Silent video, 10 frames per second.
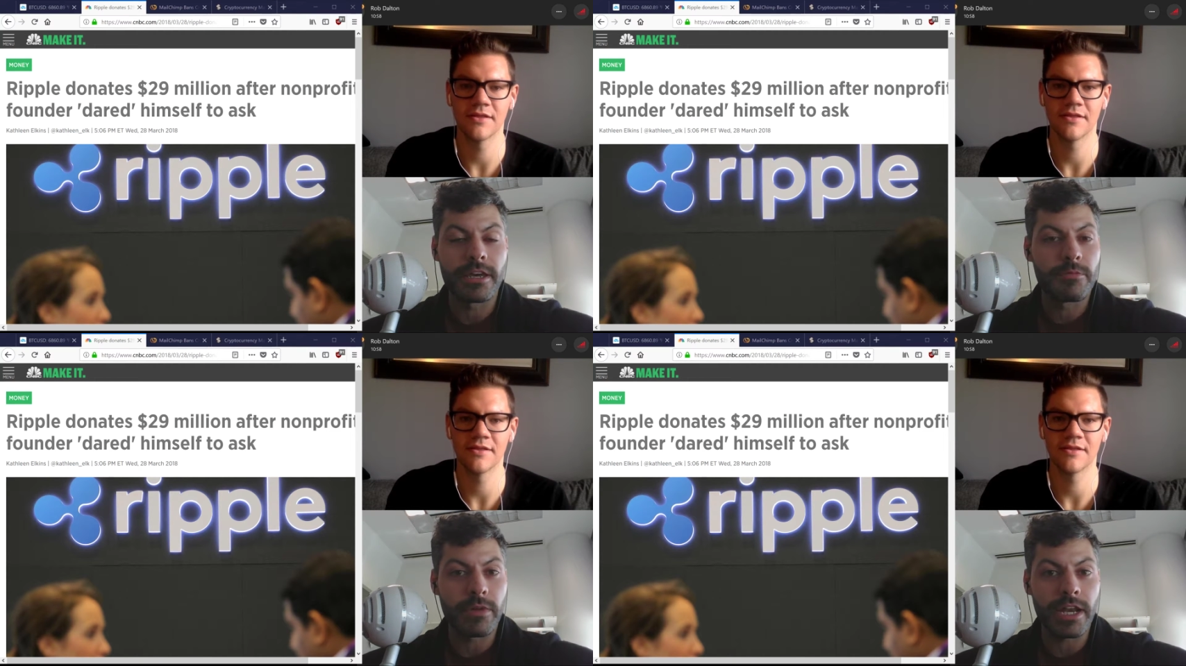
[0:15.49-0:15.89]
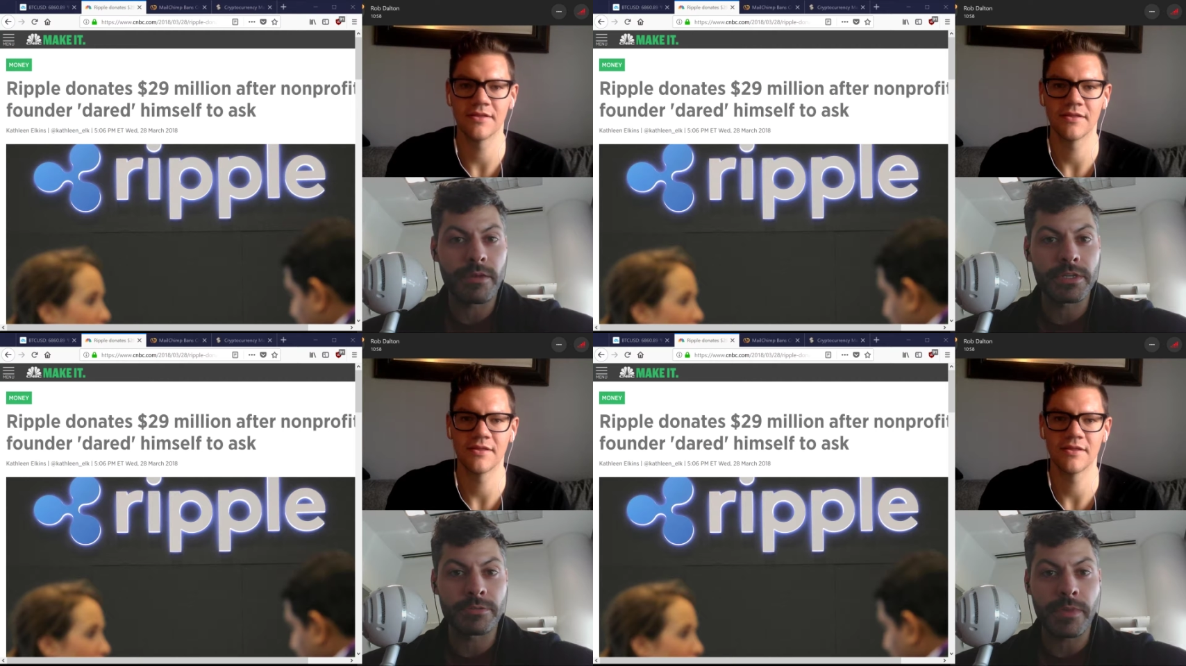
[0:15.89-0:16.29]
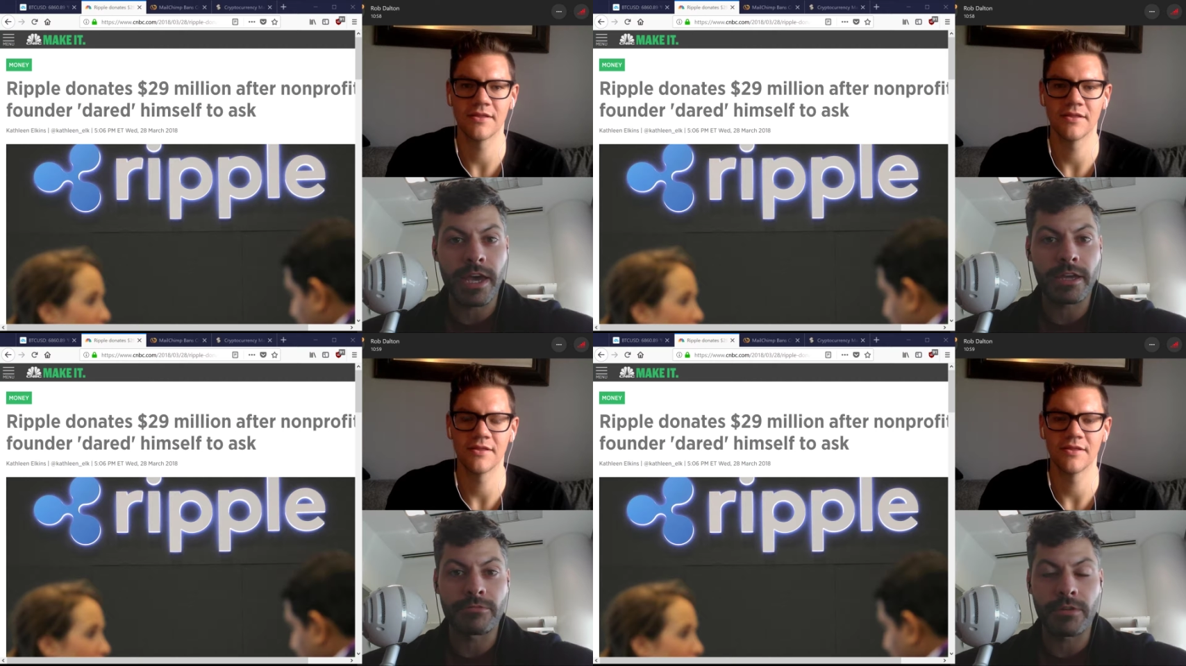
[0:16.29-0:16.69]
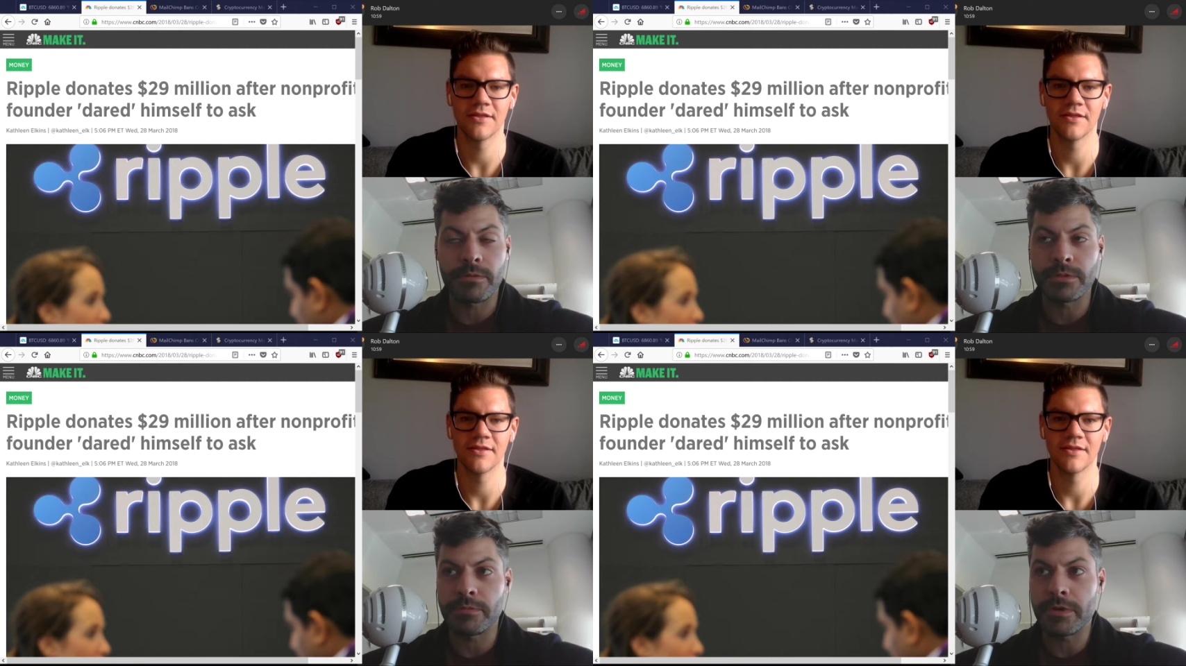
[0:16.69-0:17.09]
Speaker 1: My name is Matt,
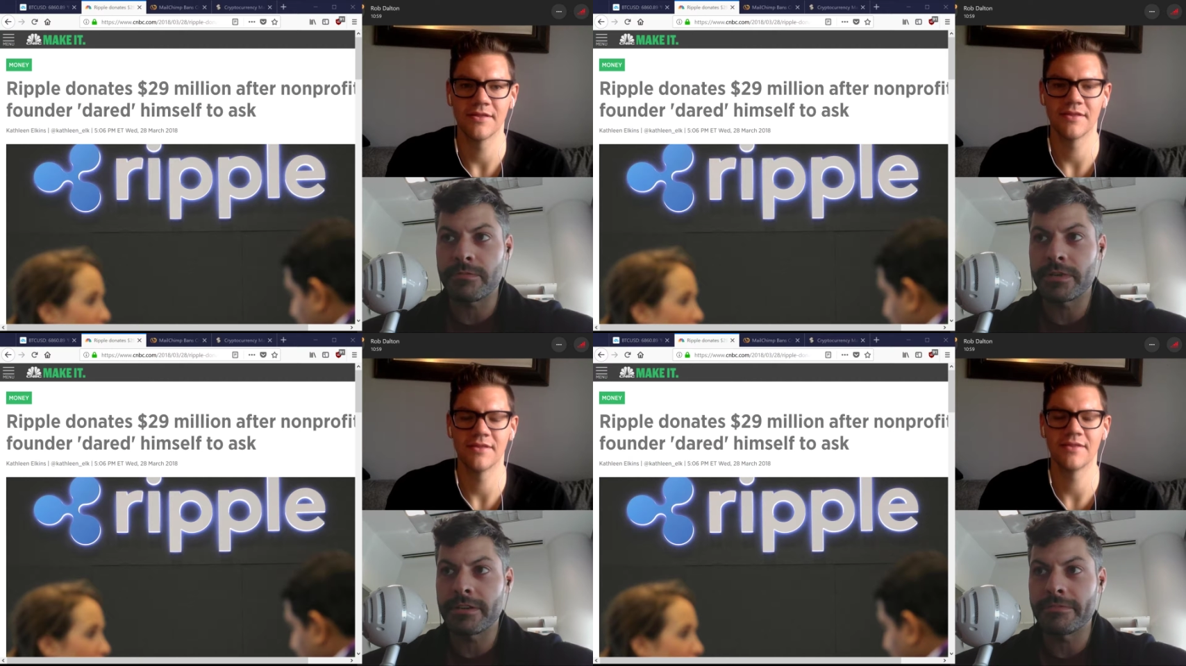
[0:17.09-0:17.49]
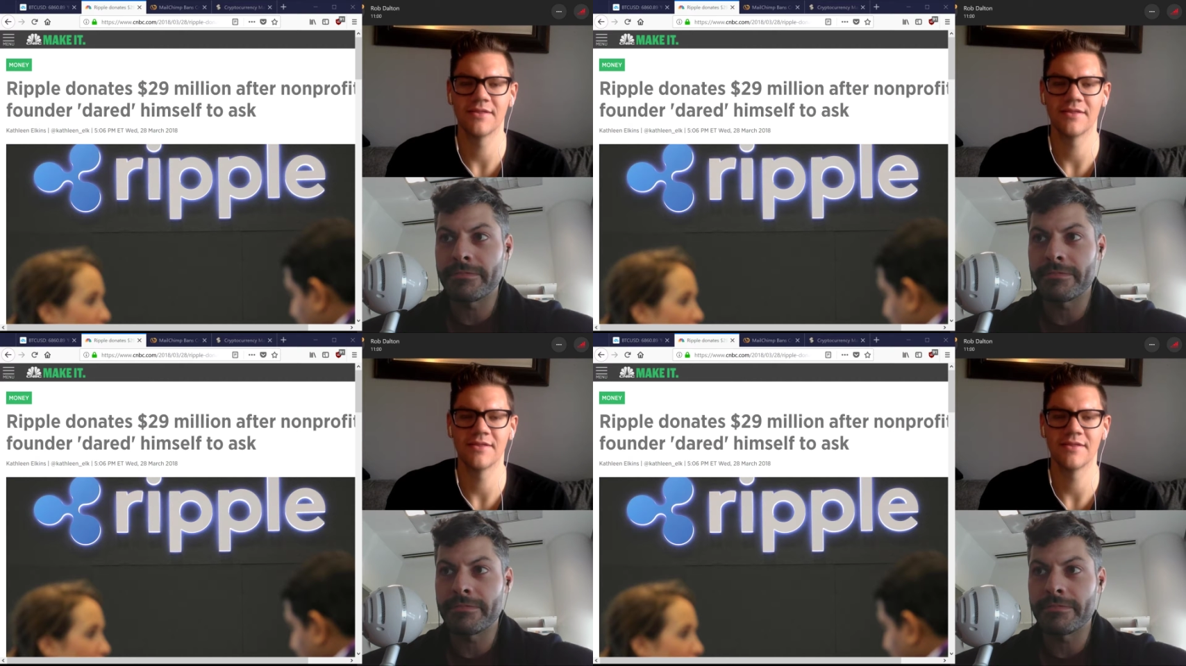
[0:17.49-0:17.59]
Rob's above me.